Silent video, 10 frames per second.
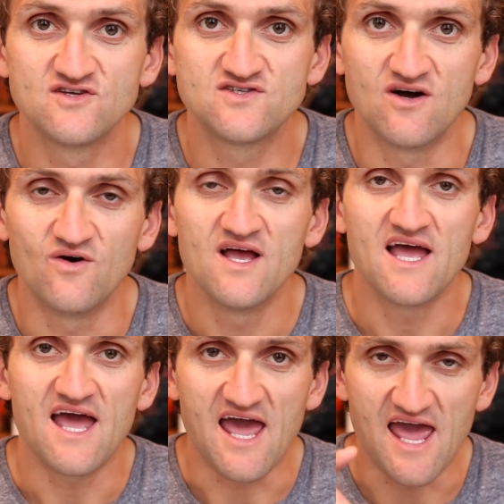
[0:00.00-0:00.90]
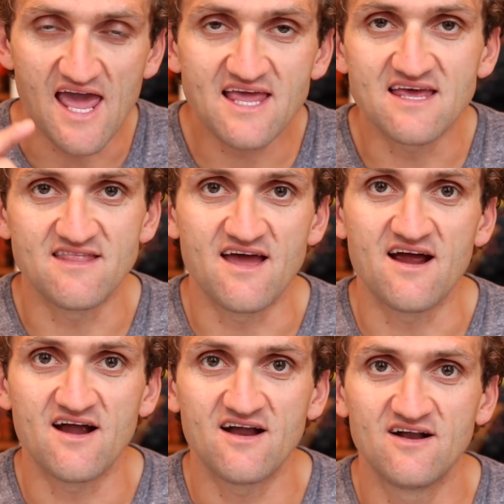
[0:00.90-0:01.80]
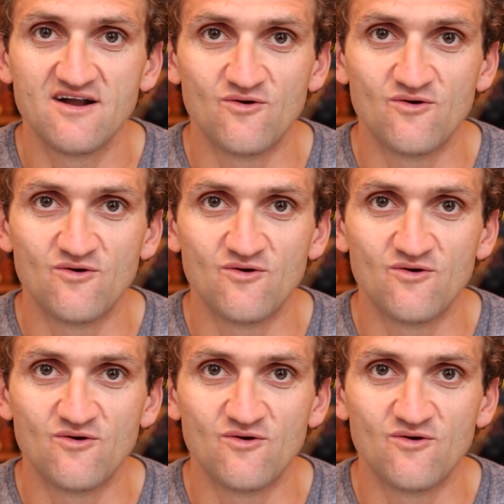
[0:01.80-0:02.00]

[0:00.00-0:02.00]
So hang in there,